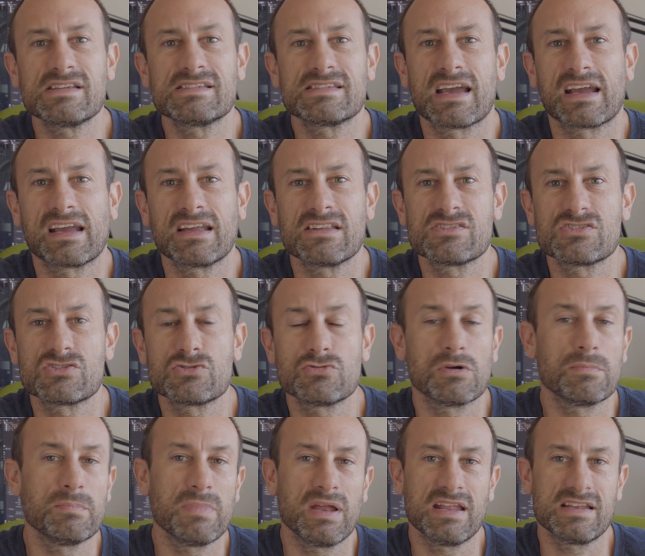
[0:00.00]
seconds to
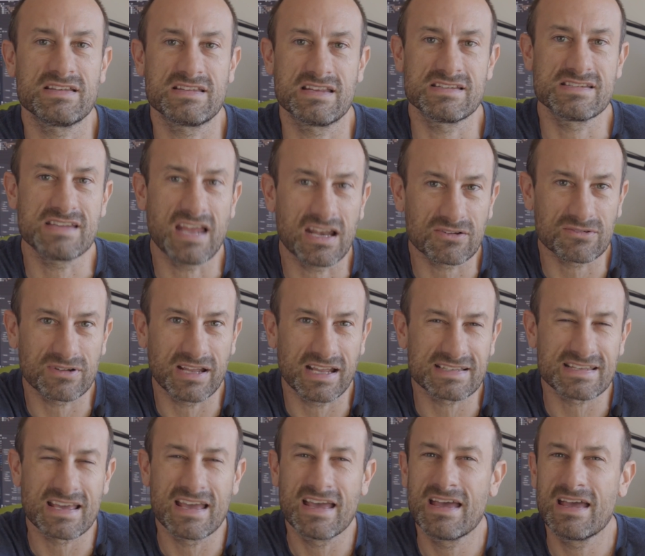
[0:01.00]
a minute to
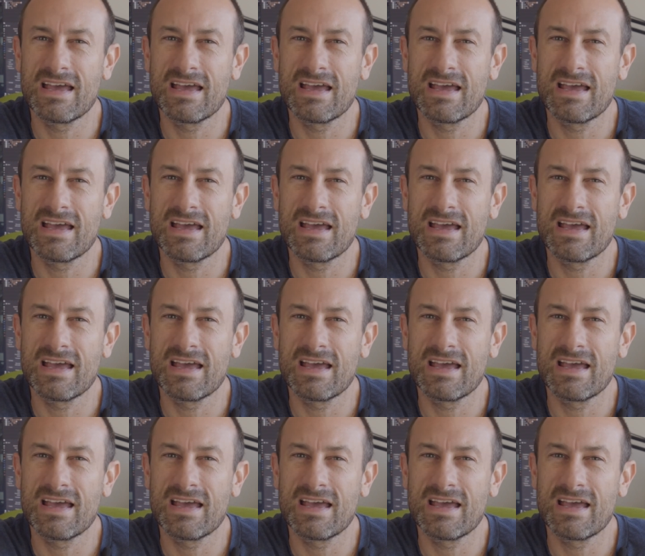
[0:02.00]
generate,